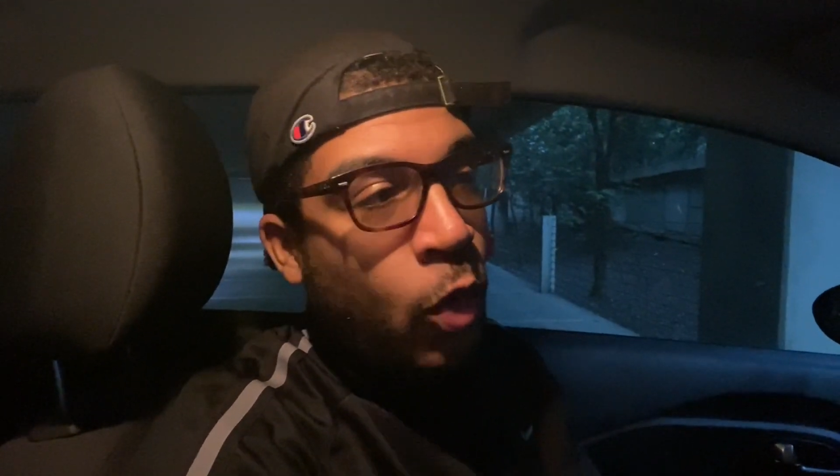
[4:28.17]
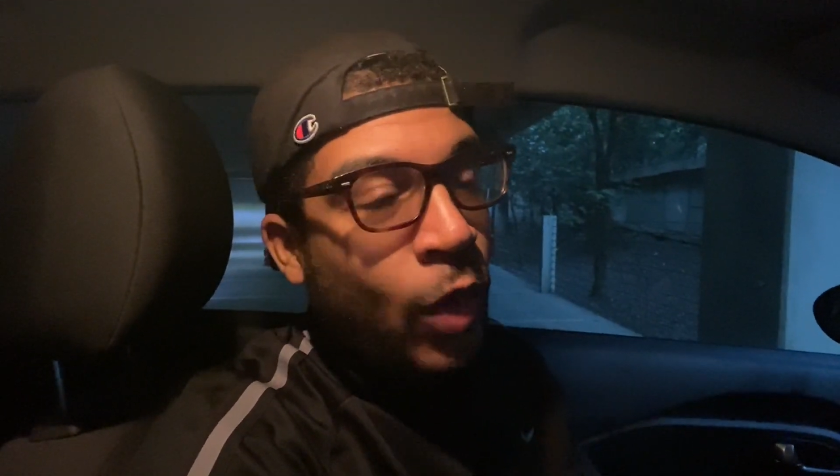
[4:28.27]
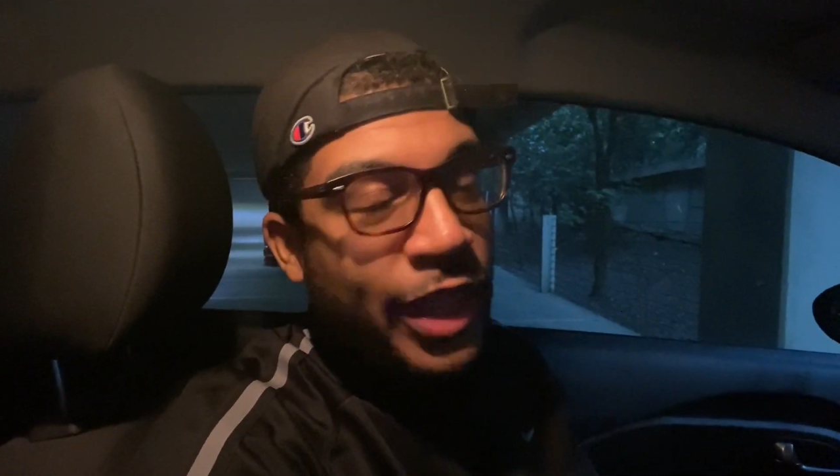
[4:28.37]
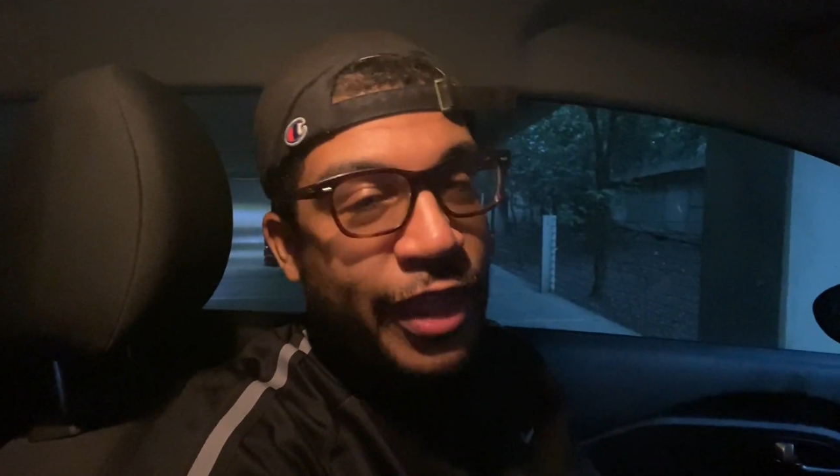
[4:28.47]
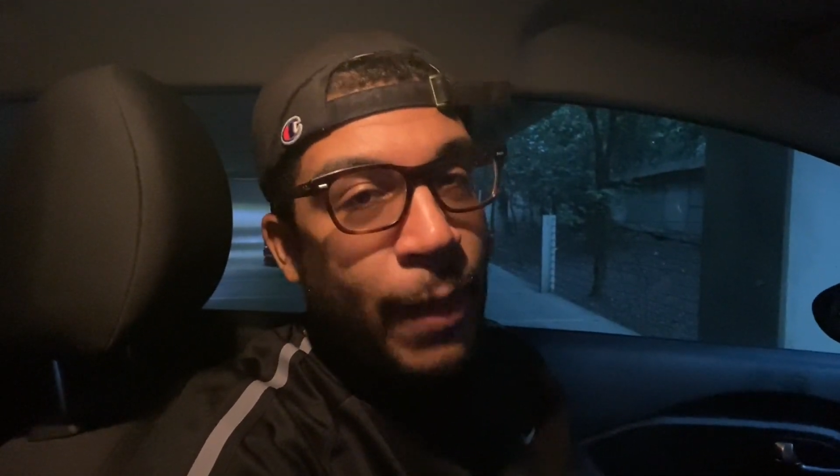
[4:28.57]

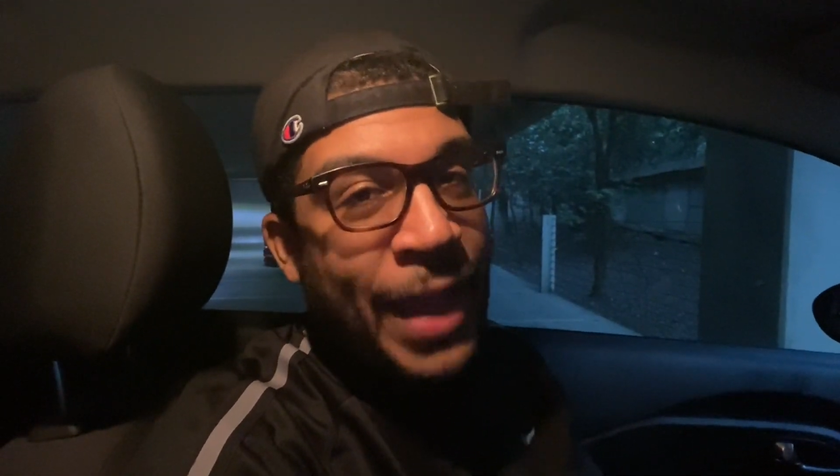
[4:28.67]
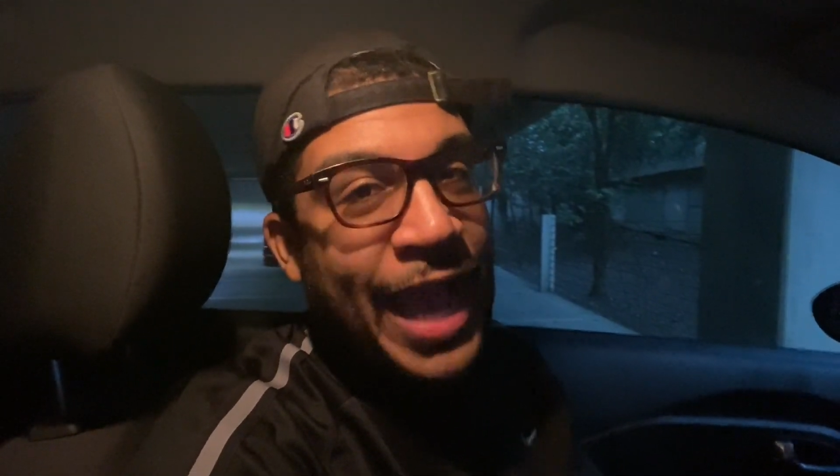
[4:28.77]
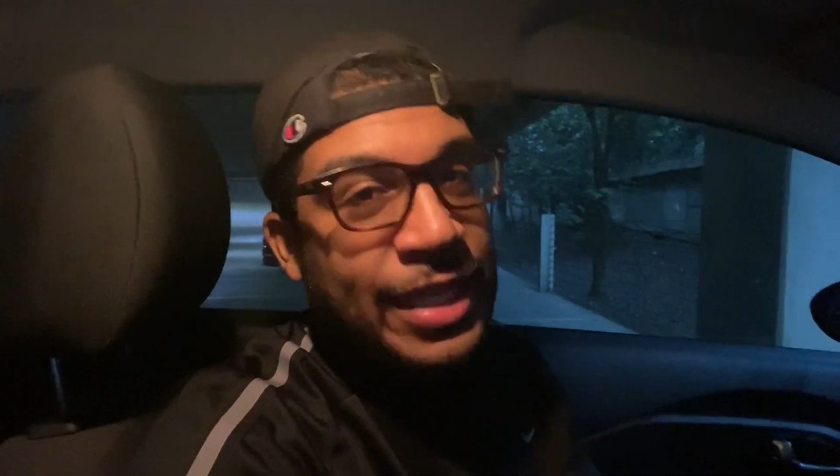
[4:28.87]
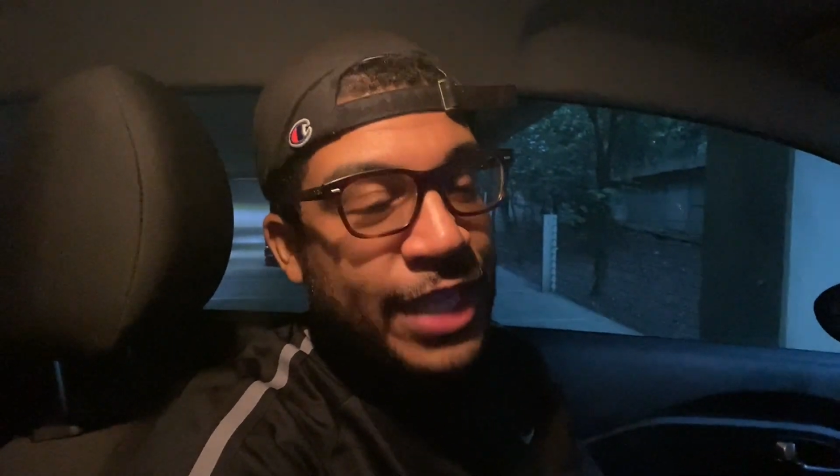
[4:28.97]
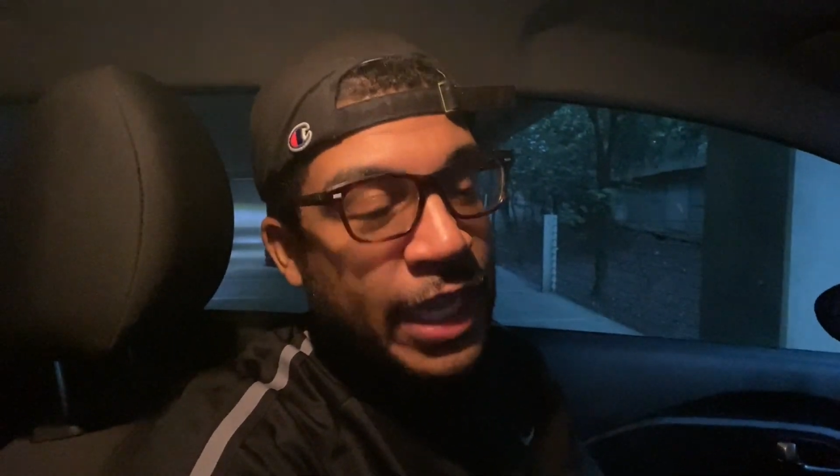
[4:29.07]
with their
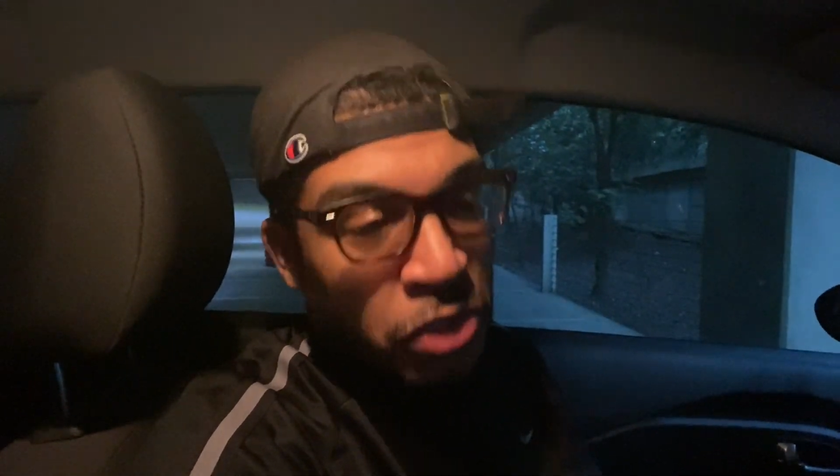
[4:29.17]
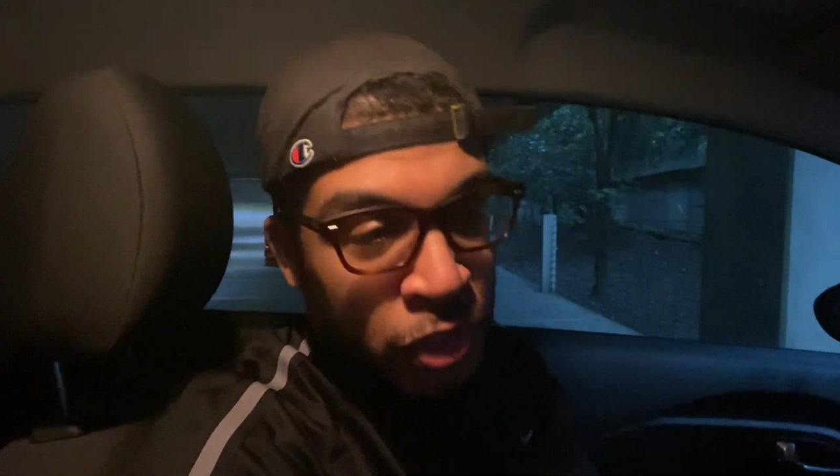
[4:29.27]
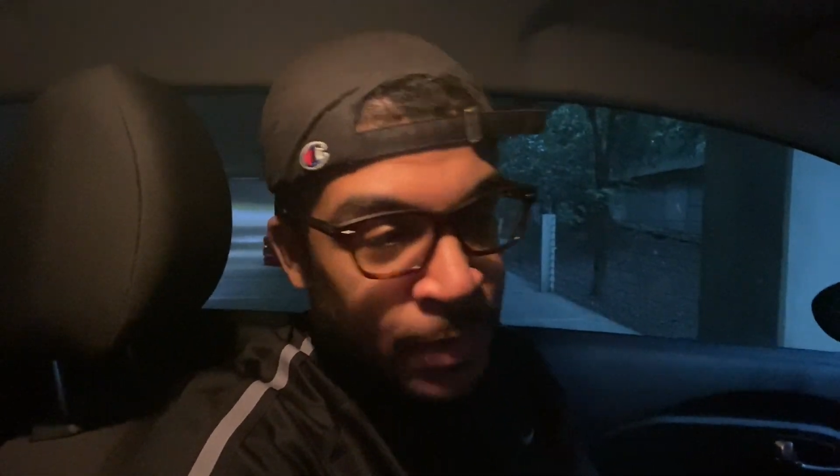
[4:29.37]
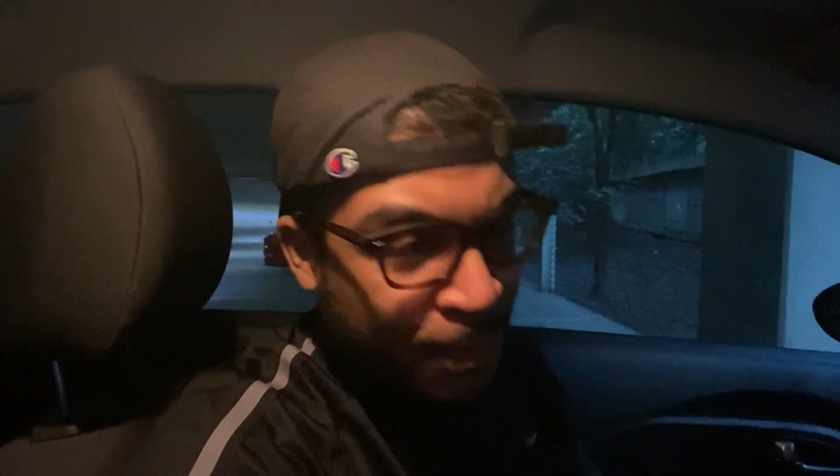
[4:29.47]
pass catchers